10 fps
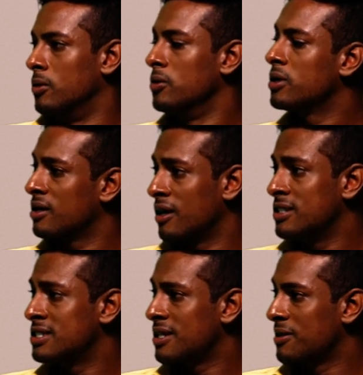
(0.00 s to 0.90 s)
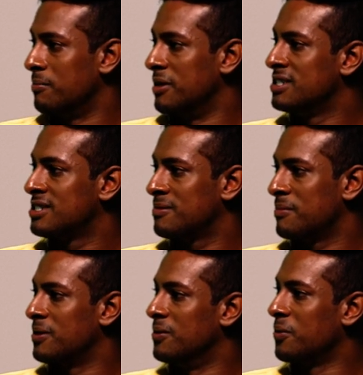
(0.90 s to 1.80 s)
look, Ra-eese is at the beach,
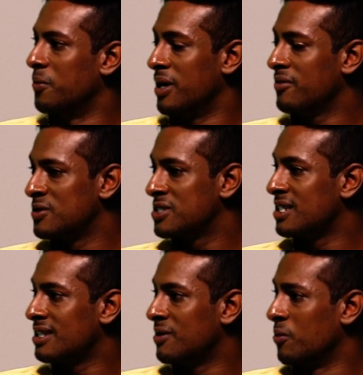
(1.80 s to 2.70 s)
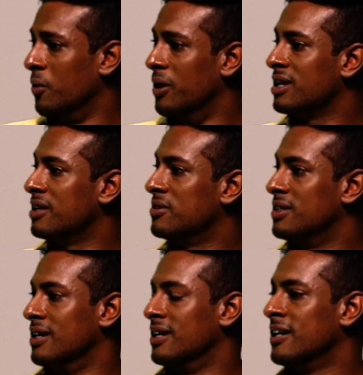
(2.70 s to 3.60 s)
but look, we have to sit and work every
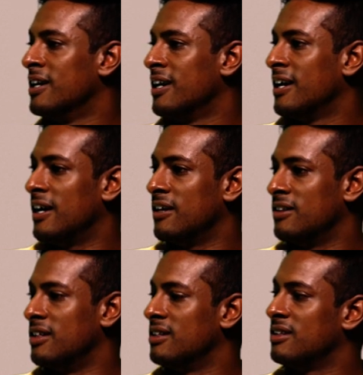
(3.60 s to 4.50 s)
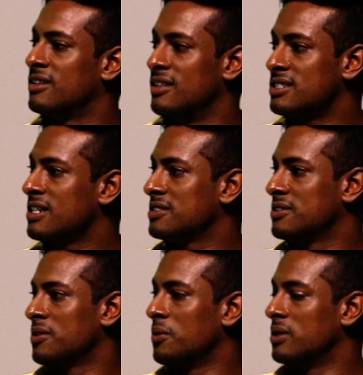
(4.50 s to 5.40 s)
day. And then this cousin
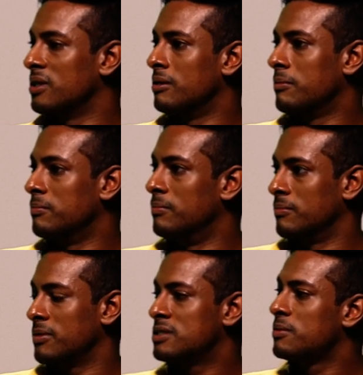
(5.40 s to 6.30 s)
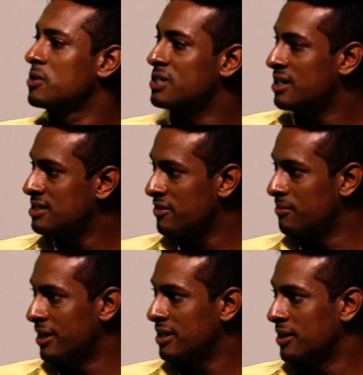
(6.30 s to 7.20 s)
told her, it's because Ra-eese has
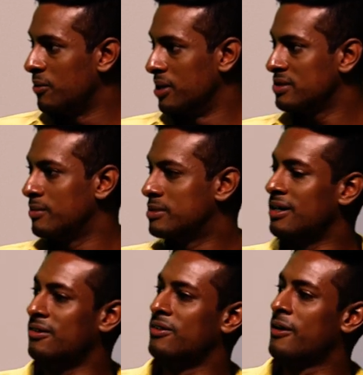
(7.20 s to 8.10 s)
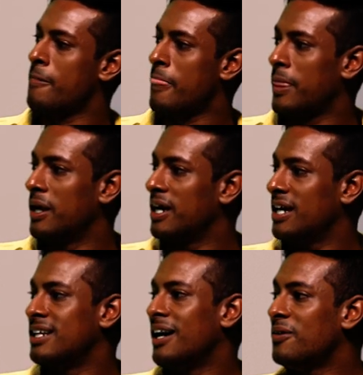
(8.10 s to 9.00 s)
money, he works for himself.
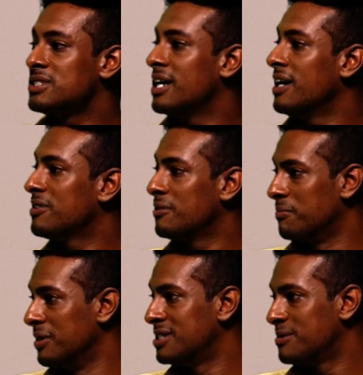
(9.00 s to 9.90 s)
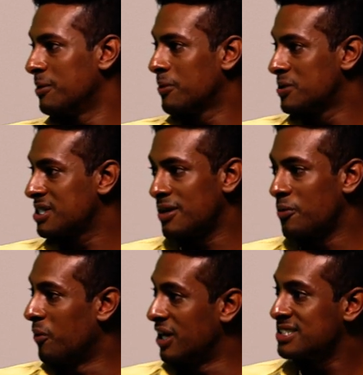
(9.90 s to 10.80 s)
And I was at the beach because there
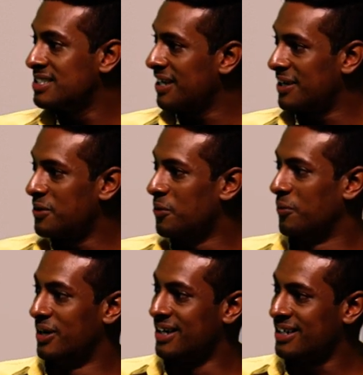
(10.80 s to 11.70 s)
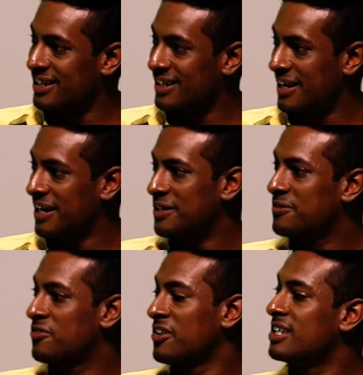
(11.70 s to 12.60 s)
wasn't any work. I had
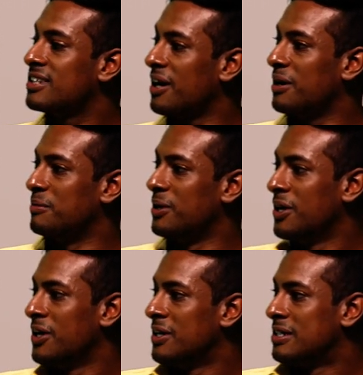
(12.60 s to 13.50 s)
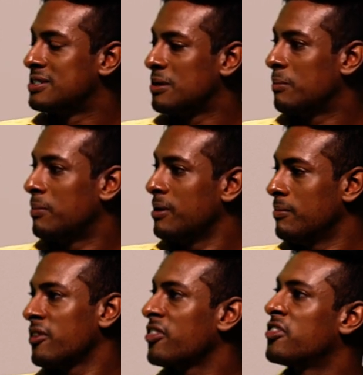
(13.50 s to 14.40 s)
free time. So
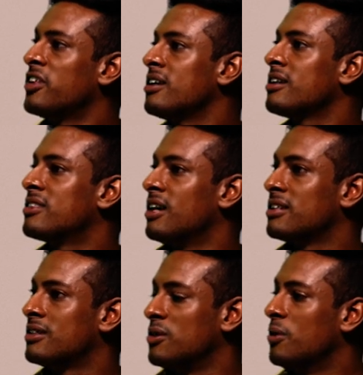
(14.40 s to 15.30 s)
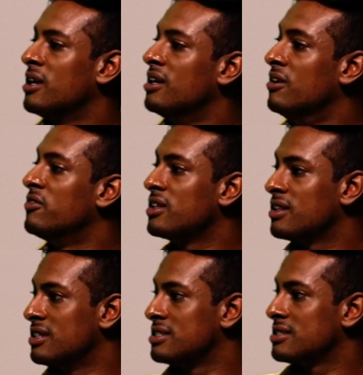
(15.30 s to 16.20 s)
people think that you are living
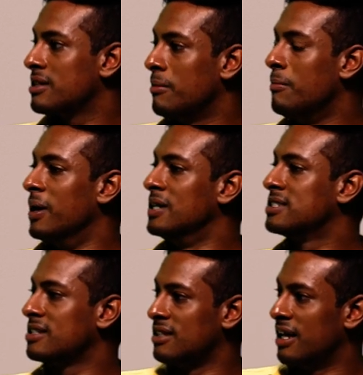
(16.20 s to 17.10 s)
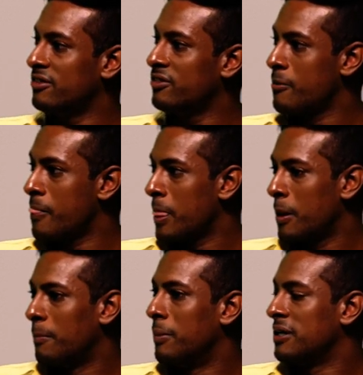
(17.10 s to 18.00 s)
this amazing life,
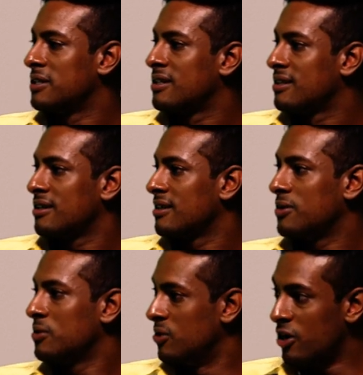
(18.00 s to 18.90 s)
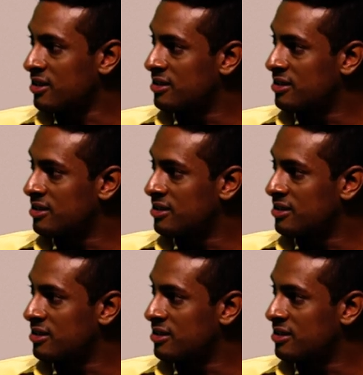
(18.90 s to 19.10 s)
but you're not,